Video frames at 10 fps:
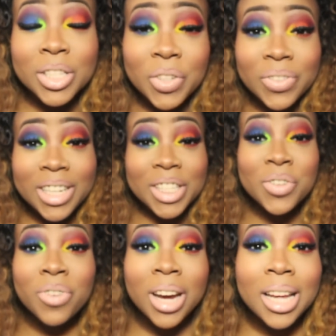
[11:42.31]
Don't forget
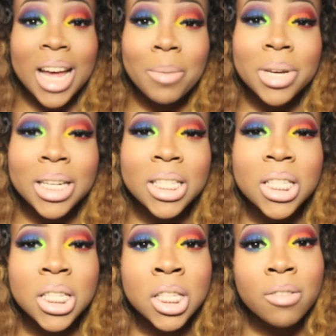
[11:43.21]
to rate, comment, and
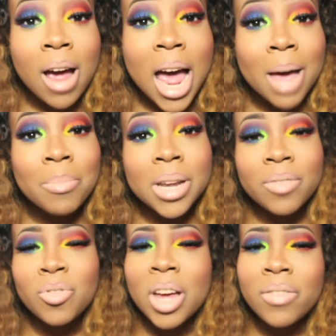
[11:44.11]
subscribe. And
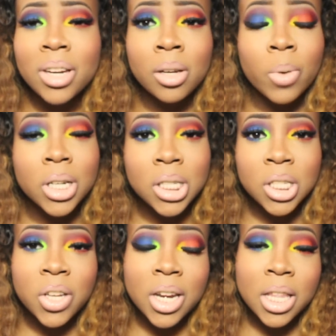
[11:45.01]
if you have any
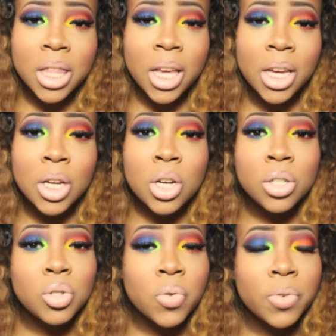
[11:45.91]
questions or anything,
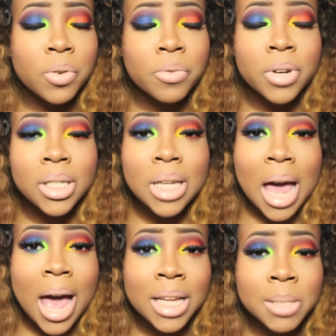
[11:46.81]
do feel free to
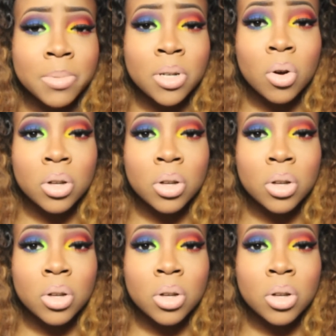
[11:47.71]
ask me.